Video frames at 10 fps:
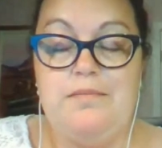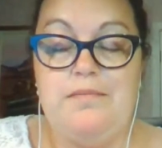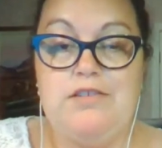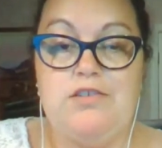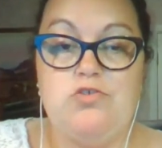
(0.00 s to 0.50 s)

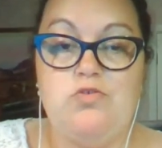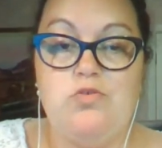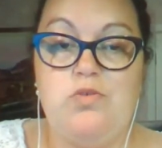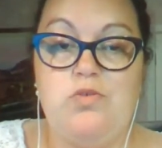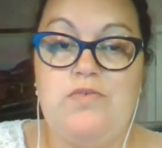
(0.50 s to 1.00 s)
It's a
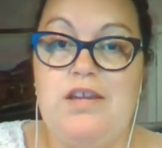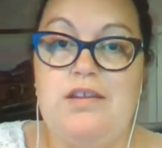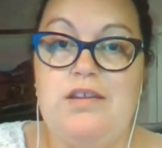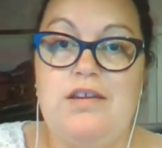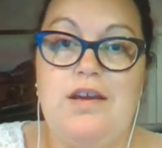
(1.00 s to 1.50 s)
short
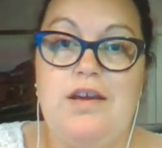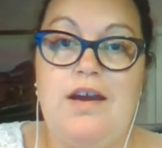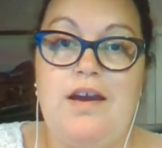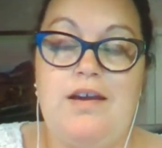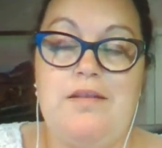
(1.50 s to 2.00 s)
read,
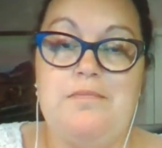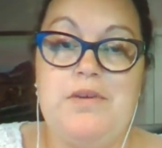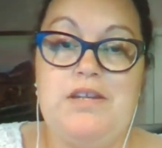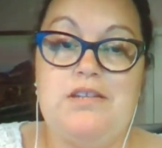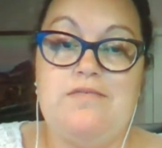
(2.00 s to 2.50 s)

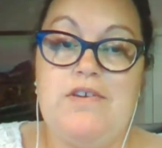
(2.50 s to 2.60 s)
but